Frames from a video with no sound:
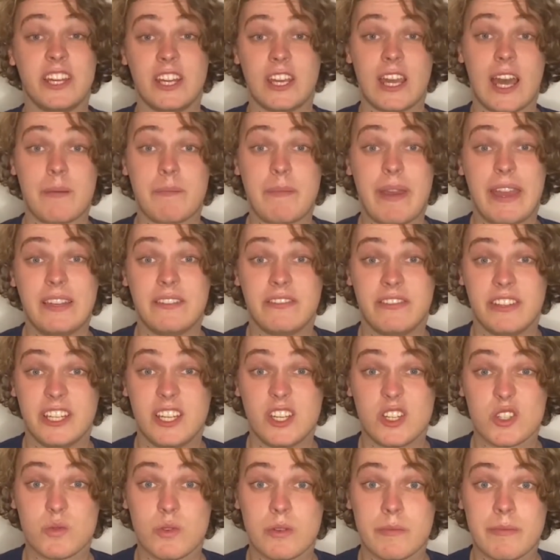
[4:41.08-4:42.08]
I made
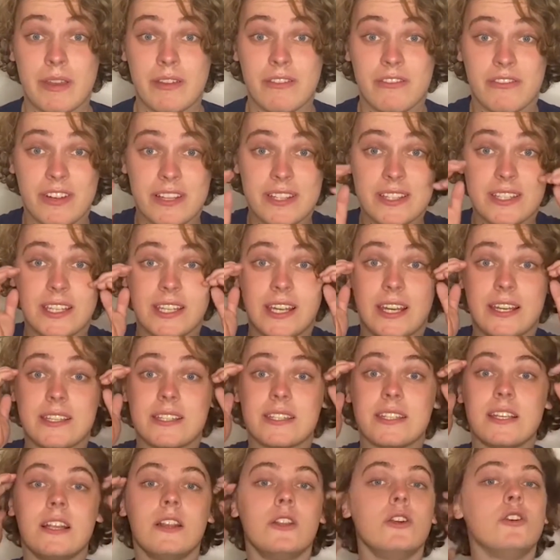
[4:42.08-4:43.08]
videos with my friends that I
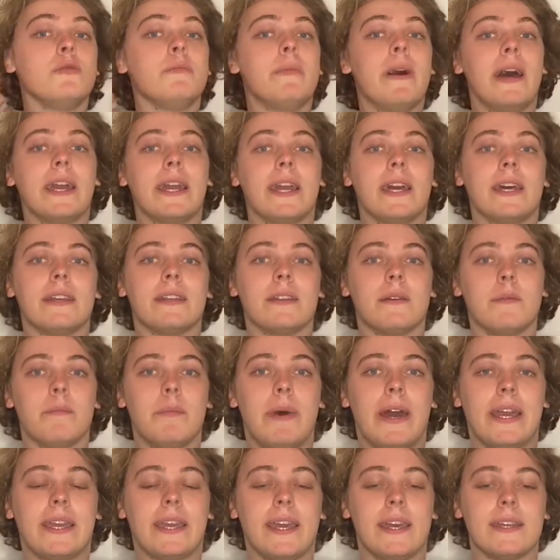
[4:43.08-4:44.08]
still look back
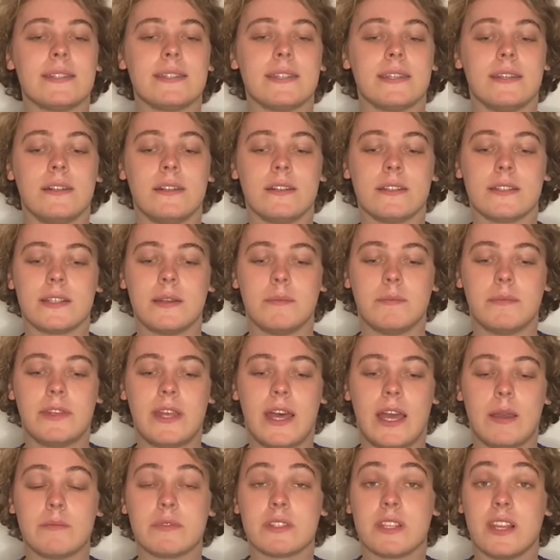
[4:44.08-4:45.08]
at
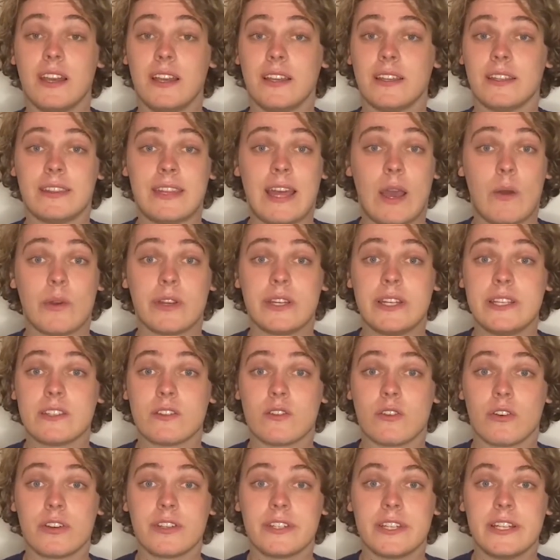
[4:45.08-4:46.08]
sometimes. Like now in these
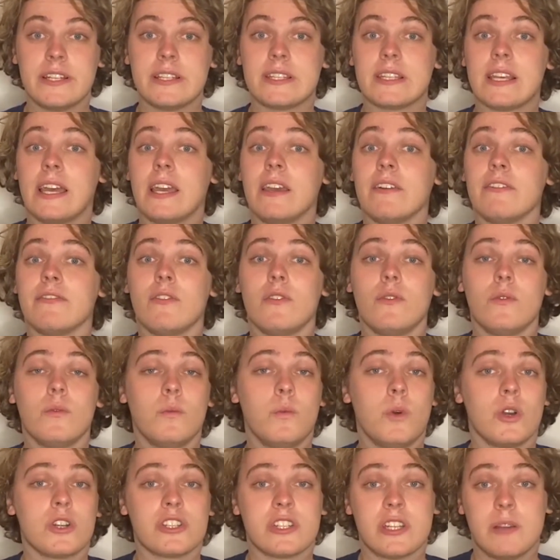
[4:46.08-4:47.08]
quarantines, I have
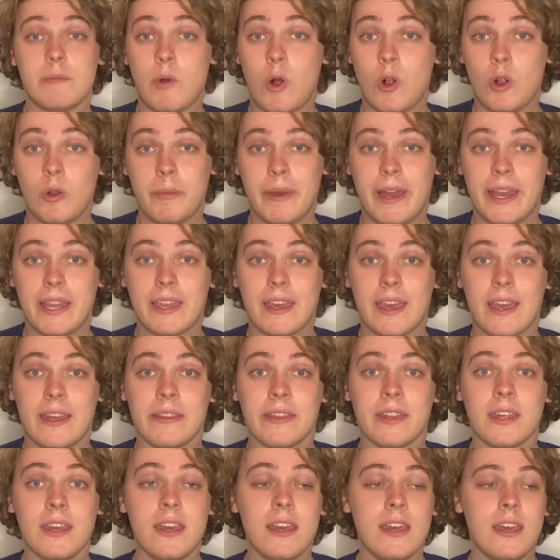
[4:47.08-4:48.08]
watched them all back
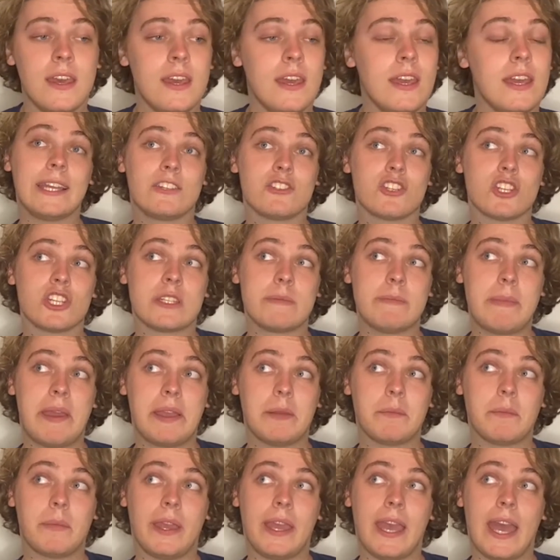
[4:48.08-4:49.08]
and it just
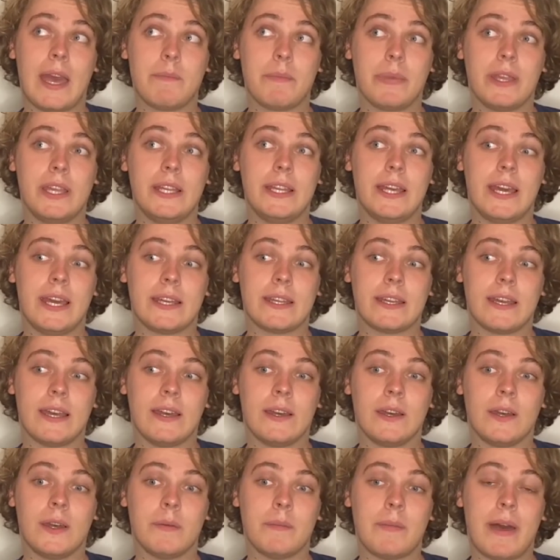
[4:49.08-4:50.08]
made me happy that
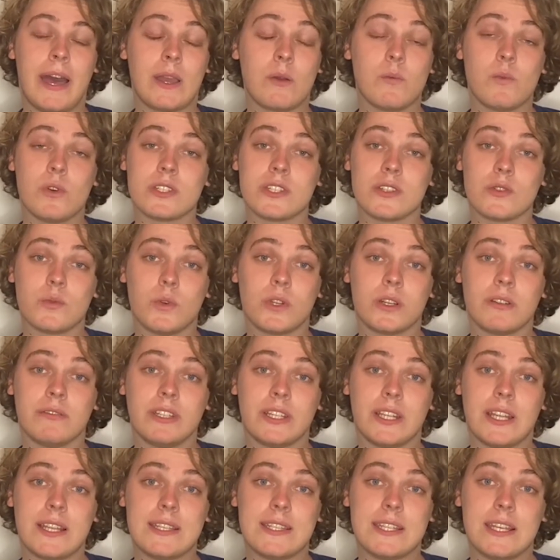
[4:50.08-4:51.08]
I wasn't one of
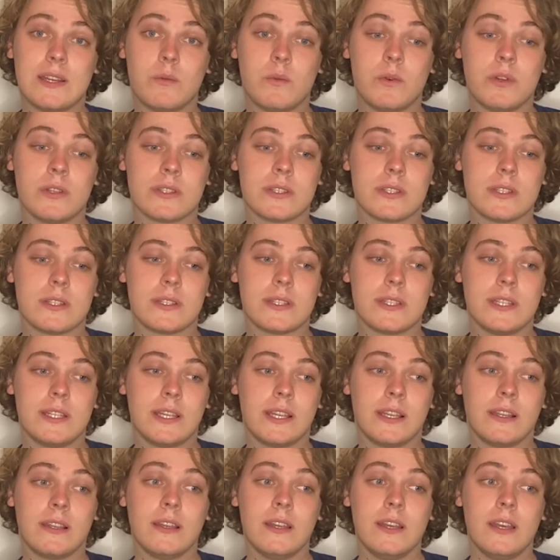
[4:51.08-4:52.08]
the kids that was
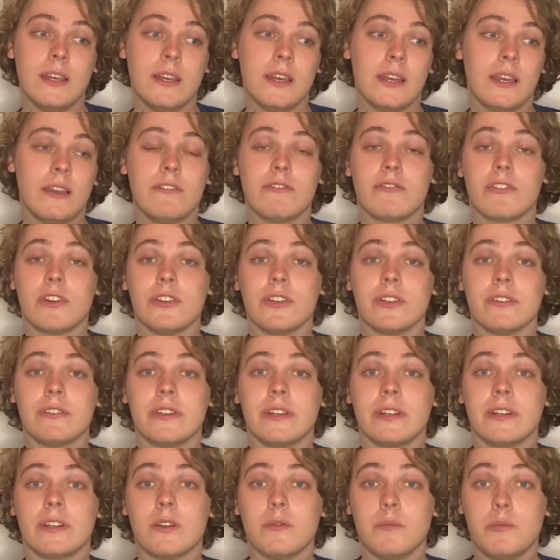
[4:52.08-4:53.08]
sitting in front of
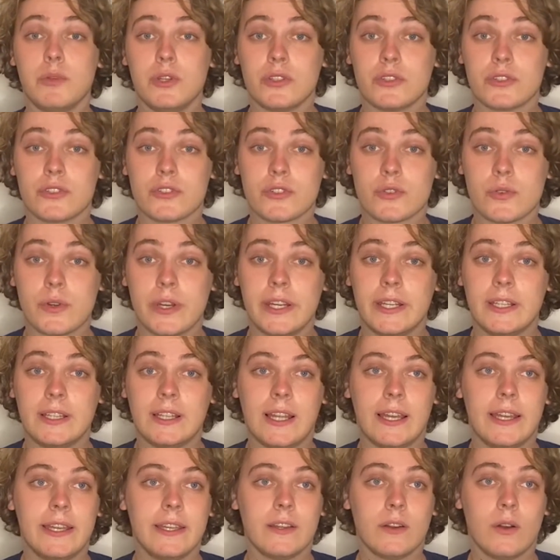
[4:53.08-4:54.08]
their computer screen
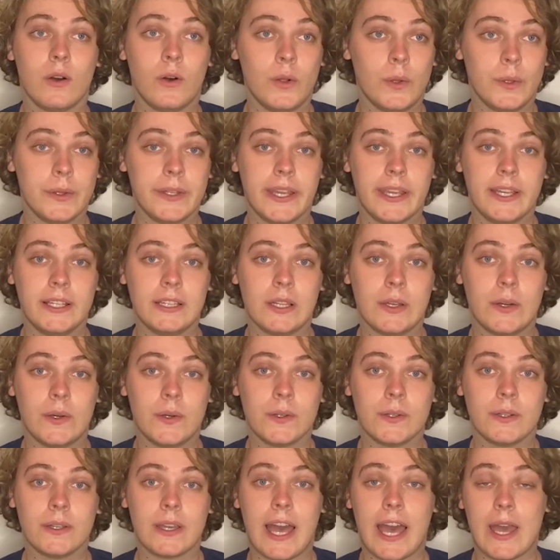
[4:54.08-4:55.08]
like all day
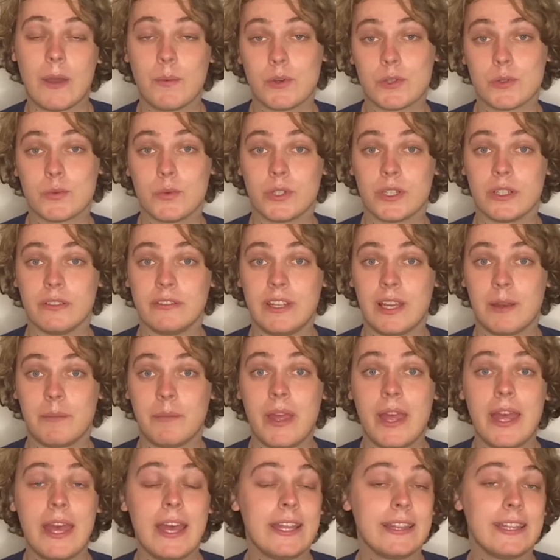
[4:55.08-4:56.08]
long. I was one of them
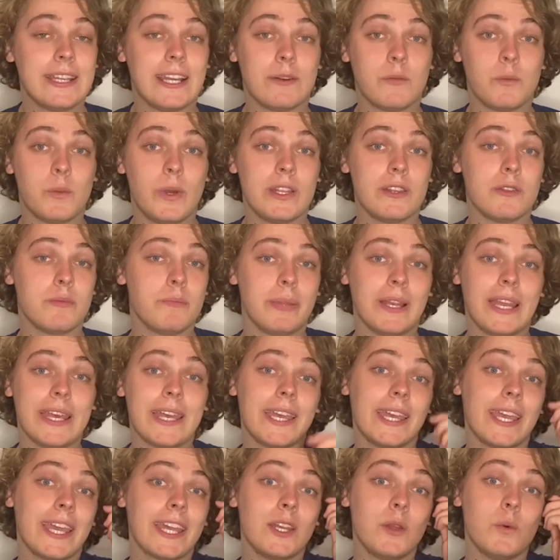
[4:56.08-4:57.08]
that went
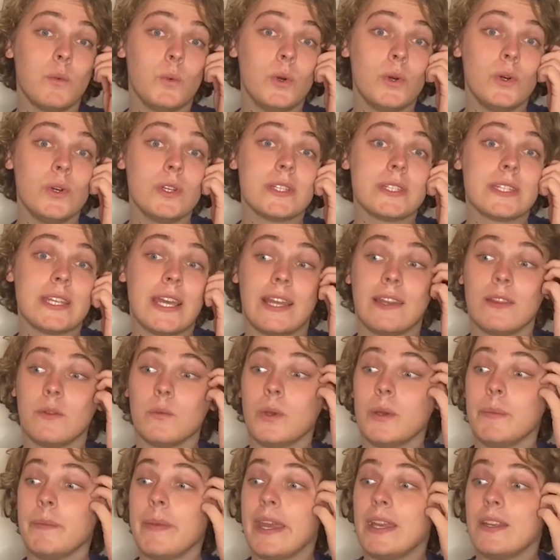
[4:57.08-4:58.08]
playing in the woods and
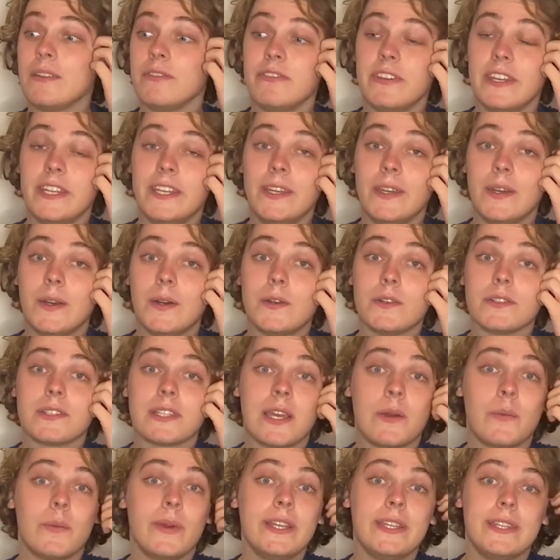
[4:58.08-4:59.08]
we made videos
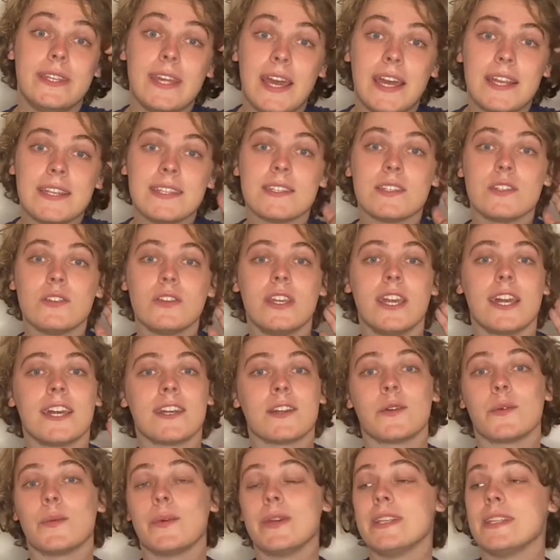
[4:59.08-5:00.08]
and we danced
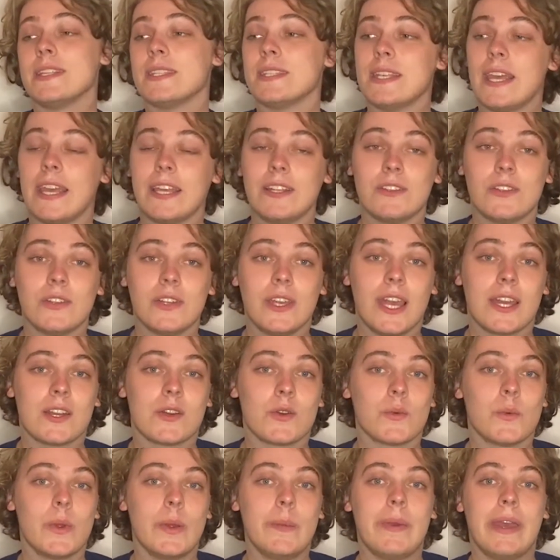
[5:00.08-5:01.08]
together, we sang
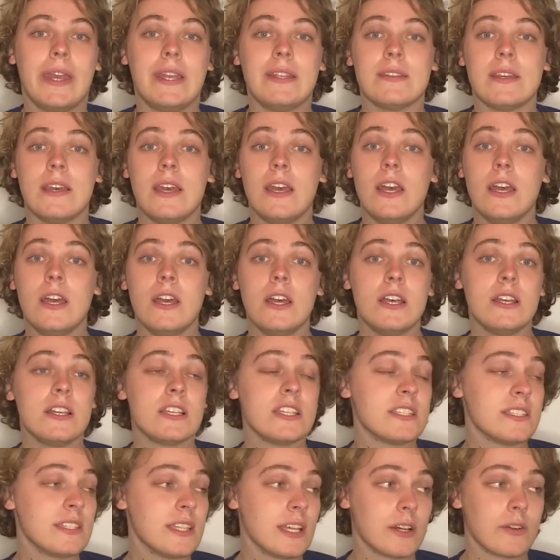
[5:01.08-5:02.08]
together, we made
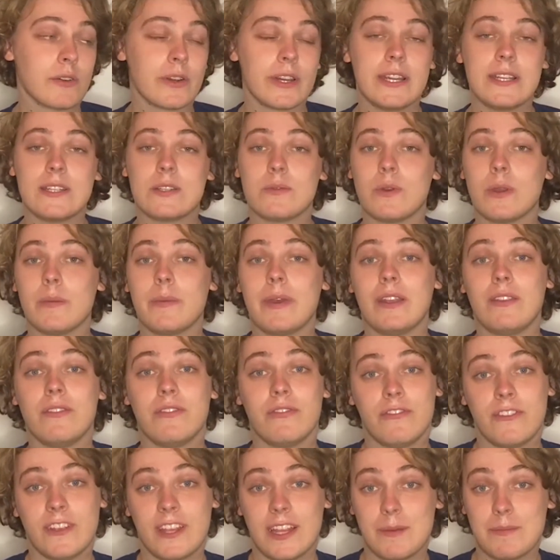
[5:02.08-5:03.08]
series, we made
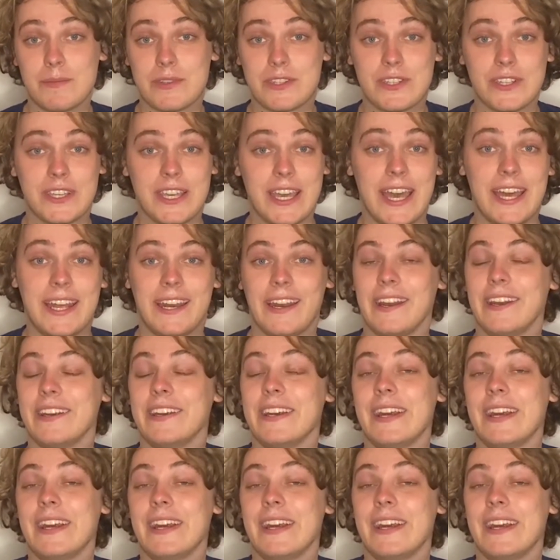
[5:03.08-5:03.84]
films together.